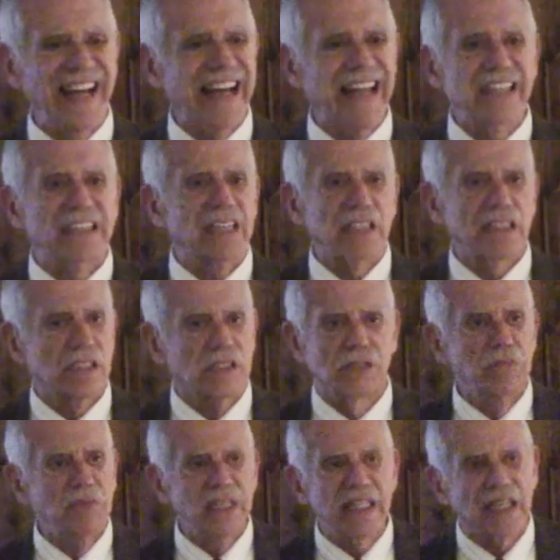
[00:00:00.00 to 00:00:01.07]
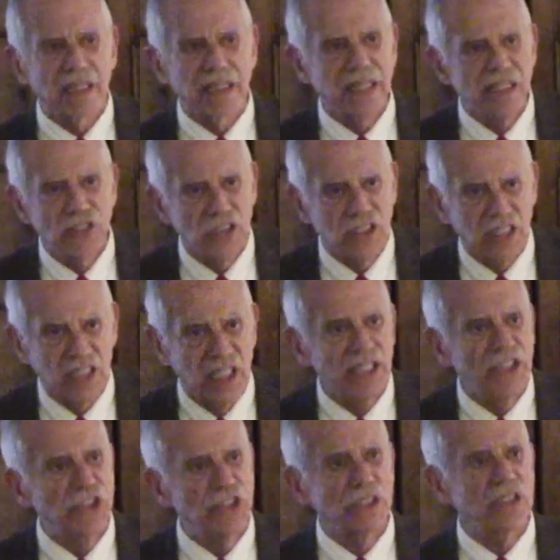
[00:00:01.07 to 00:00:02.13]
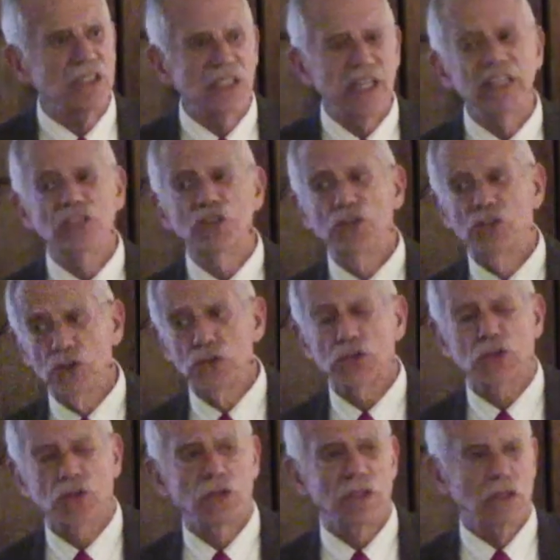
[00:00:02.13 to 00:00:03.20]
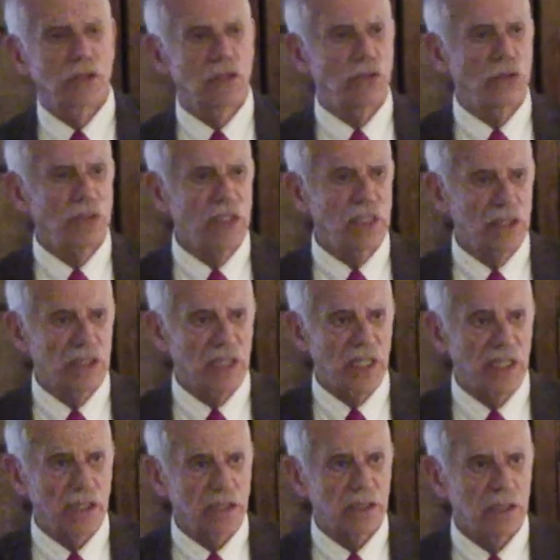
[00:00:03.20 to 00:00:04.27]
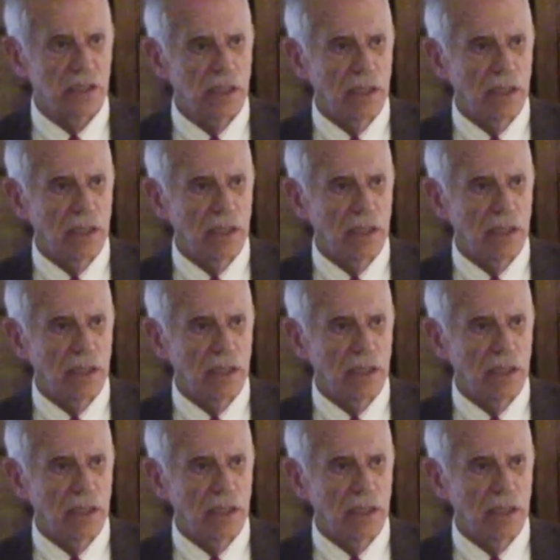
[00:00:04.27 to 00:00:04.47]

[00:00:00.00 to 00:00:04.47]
anti Semitic legislation saying Jews couldn't do these things.